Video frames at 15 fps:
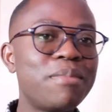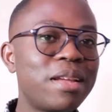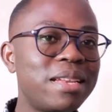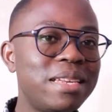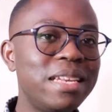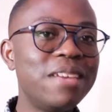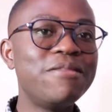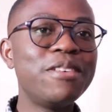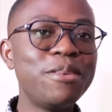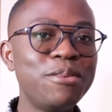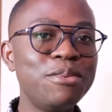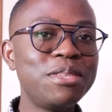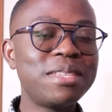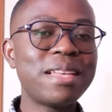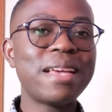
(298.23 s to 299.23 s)
but never
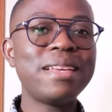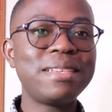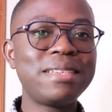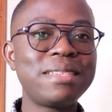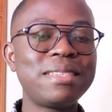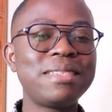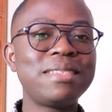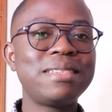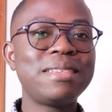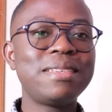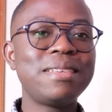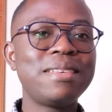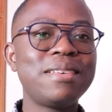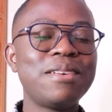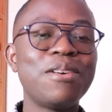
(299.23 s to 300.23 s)
lose sight
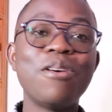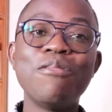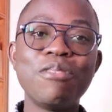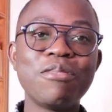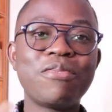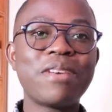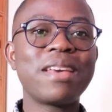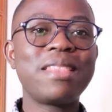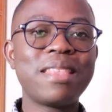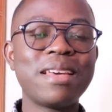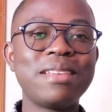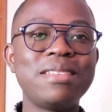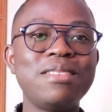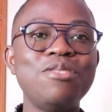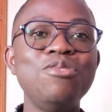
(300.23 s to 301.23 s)
of the fact
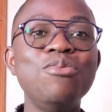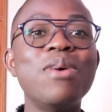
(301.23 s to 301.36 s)
that